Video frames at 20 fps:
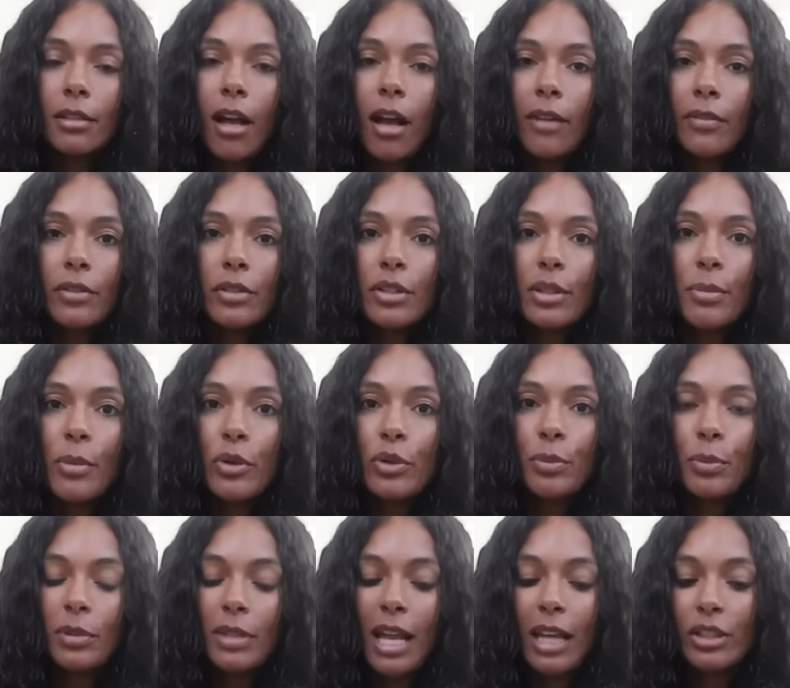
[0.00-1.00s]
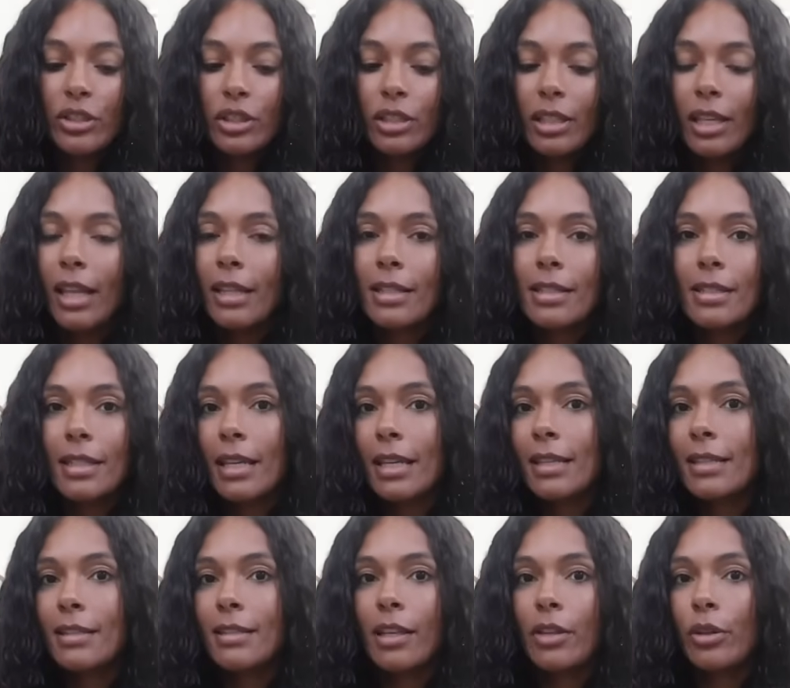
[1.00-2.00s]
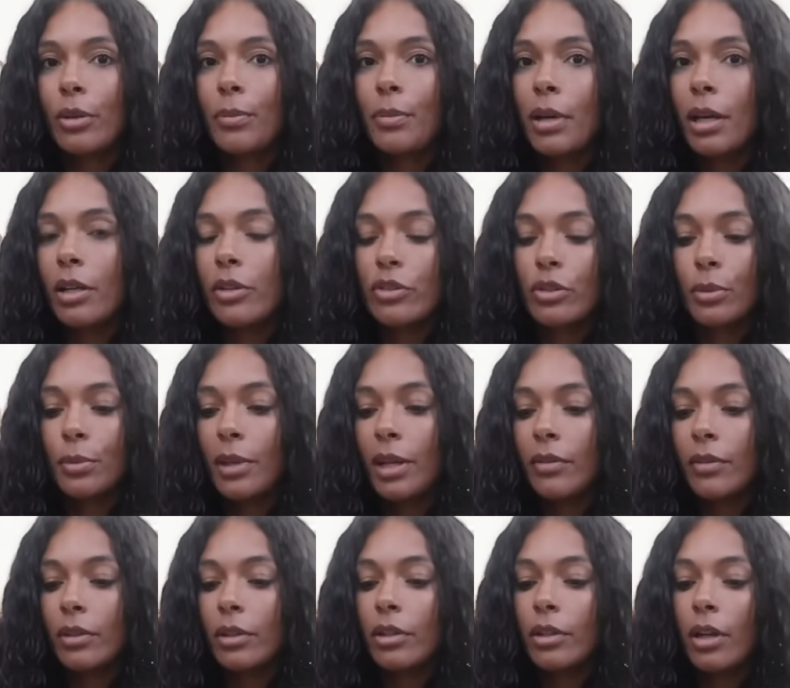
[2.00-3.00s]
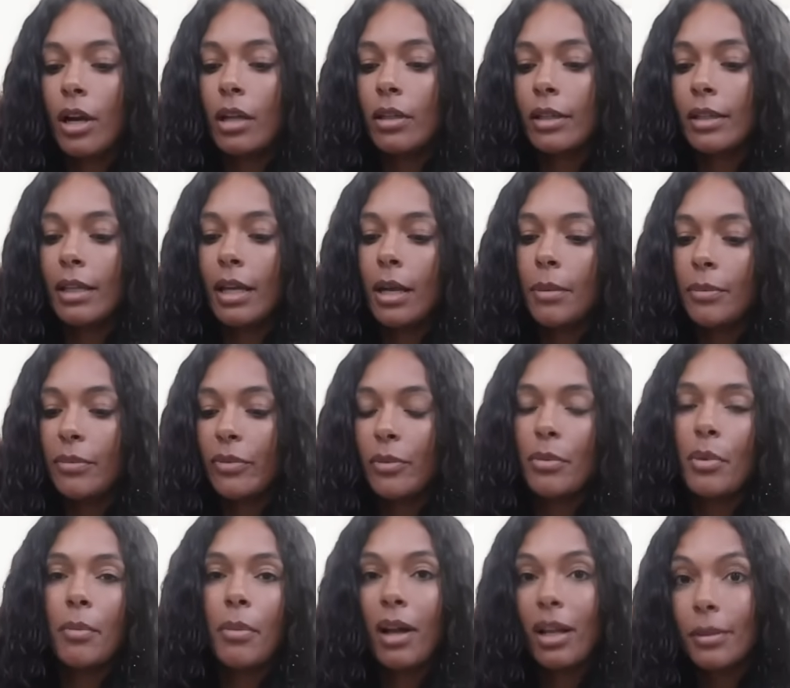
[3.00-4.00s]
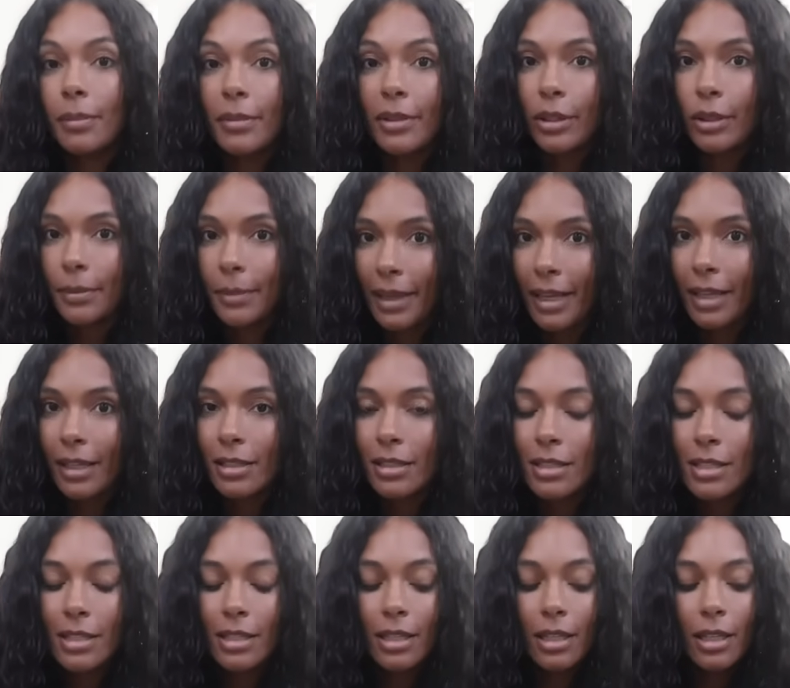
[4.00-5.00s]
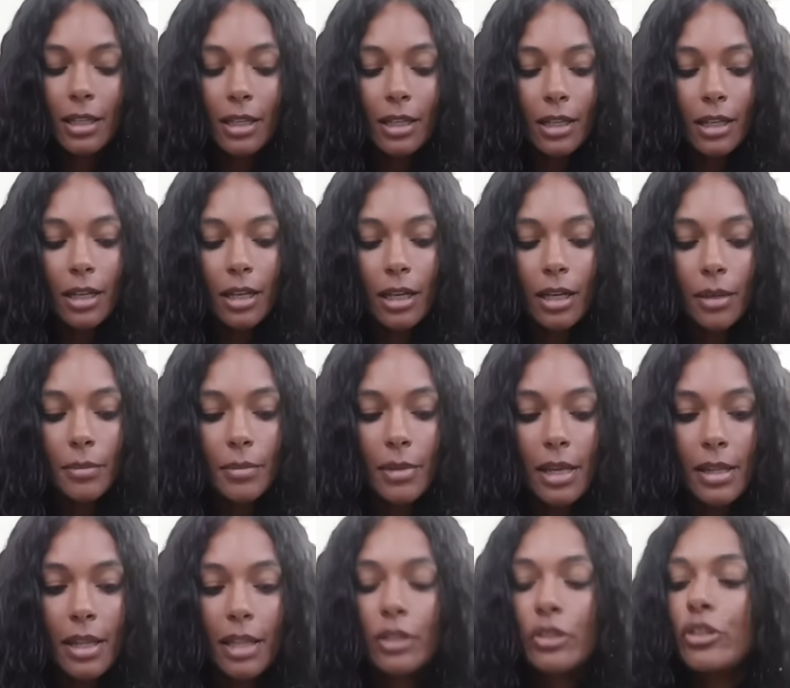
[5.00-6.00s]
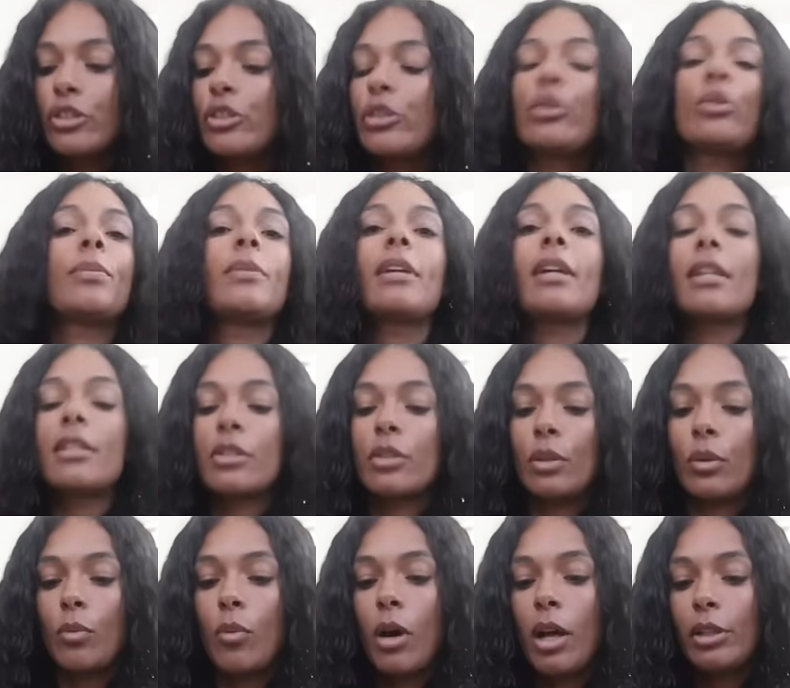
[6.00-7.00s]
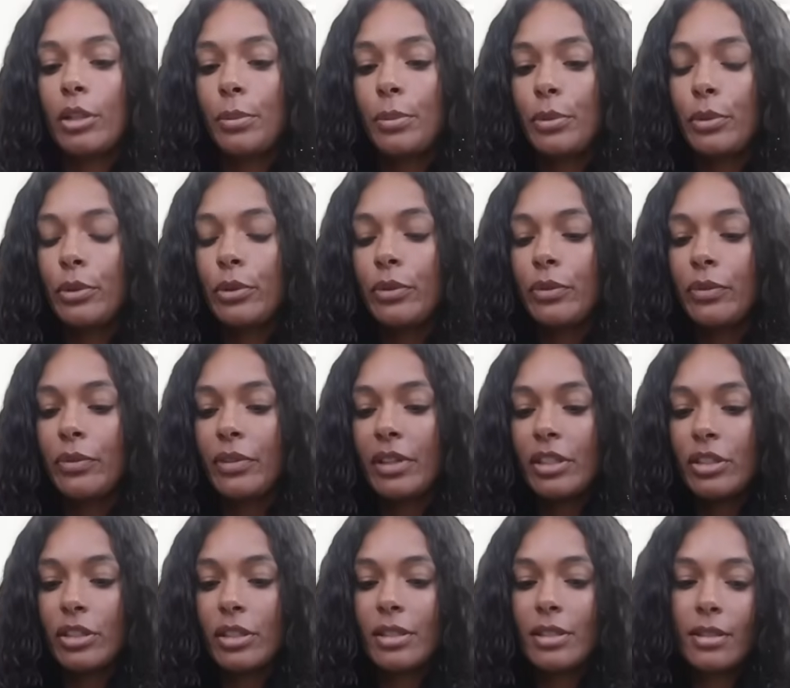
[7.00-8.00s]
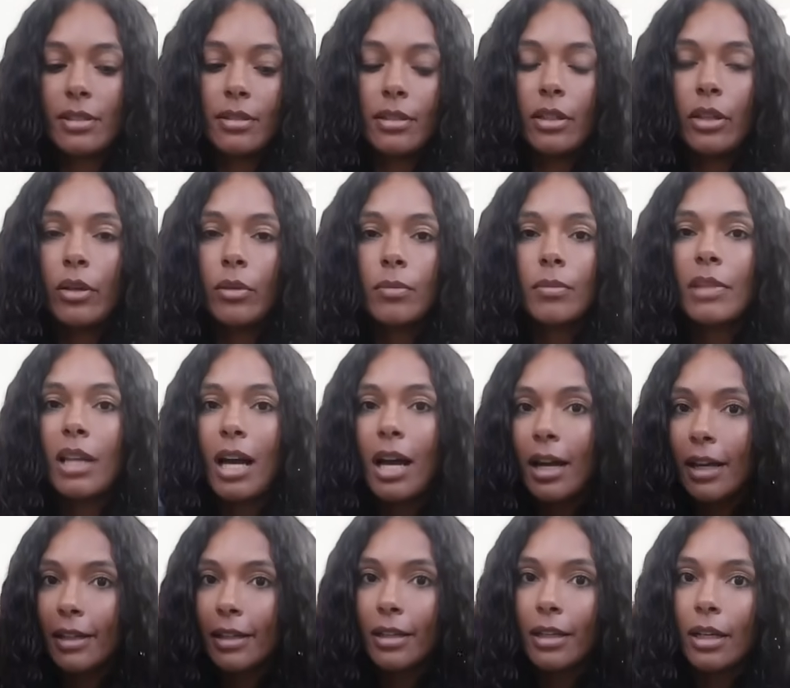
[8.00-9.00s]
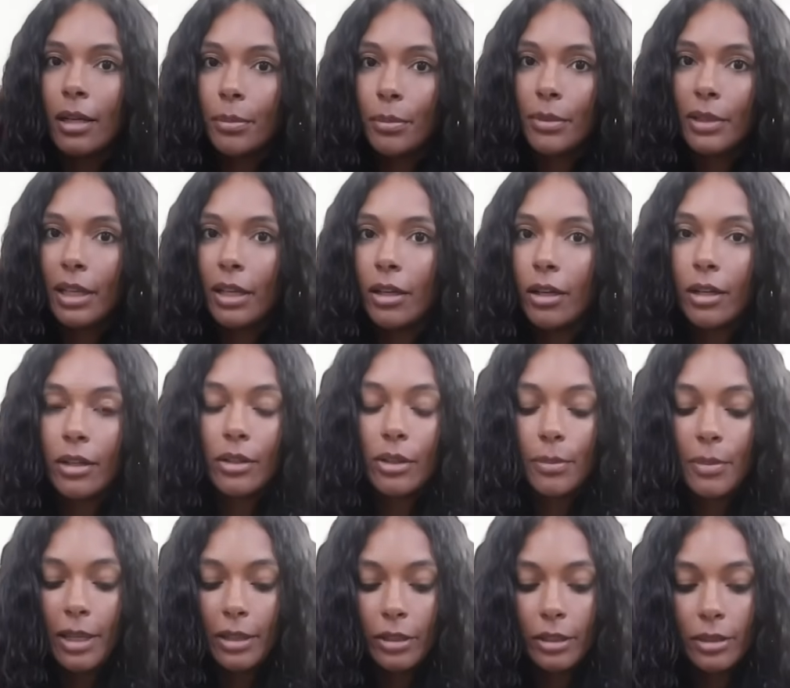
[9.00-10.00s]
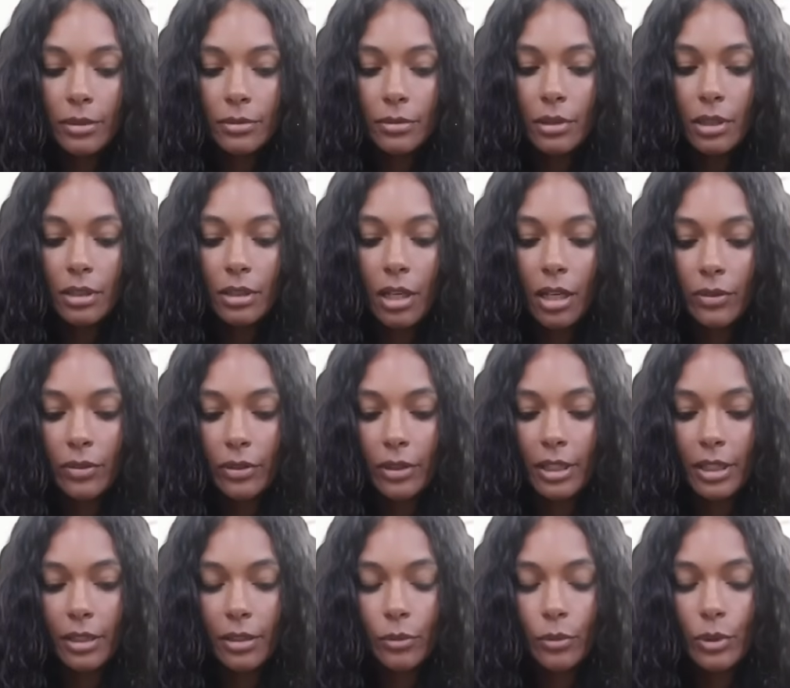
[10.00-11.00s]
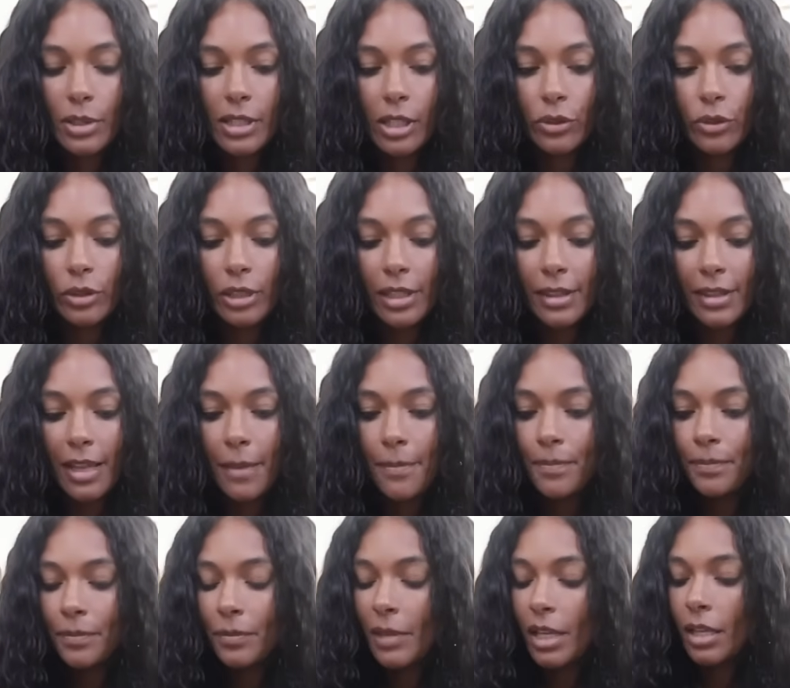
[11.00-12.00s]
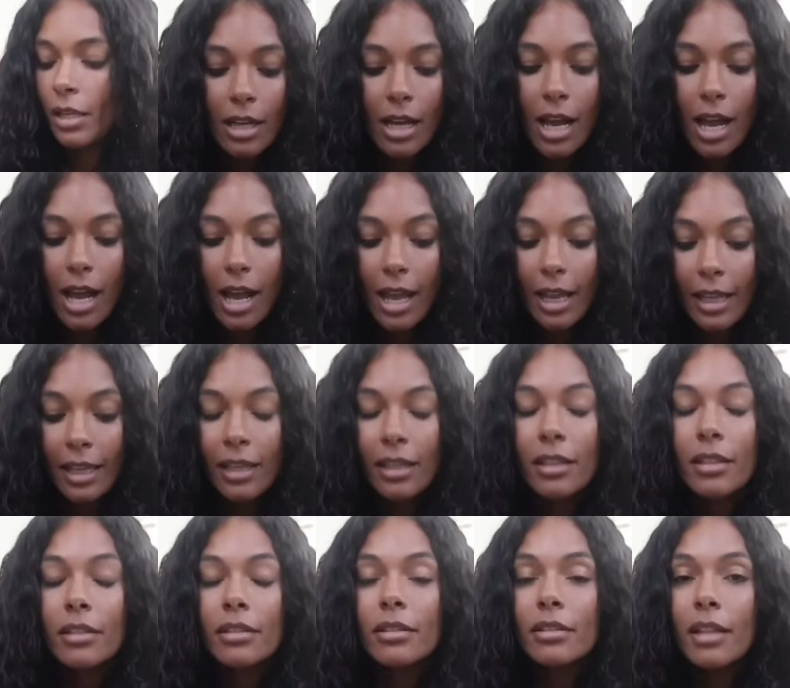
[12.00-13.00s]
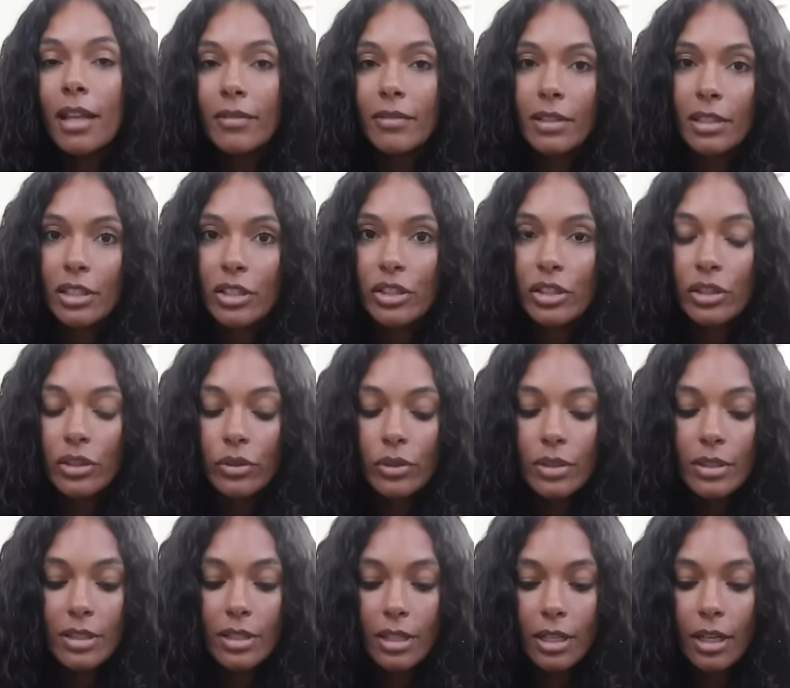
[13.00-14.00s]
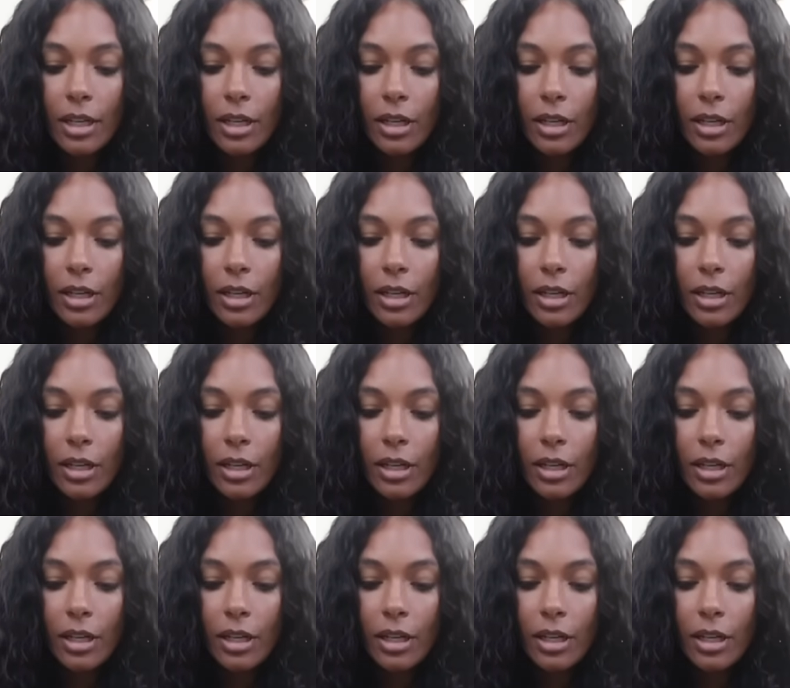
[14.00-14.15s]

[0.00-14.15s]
offers the most protection against ticks and other bugs or whatever crawling up from the bottom of your pants. And then two, because they're waterproof. It just, you know, the higher up they are, the better in covering what's underneath them. I love these shoes.